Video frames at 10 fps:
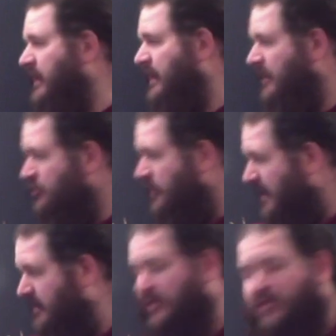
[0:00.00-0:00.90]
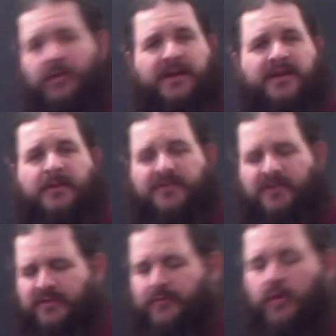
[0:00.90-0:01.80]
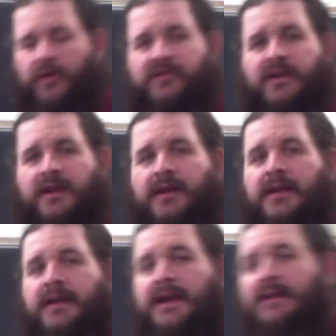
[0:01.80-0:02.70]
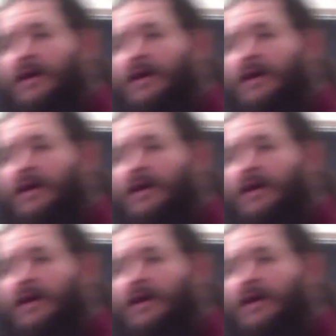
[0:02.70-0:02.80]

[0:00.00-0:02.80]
going to get attracted, so it experiences a force in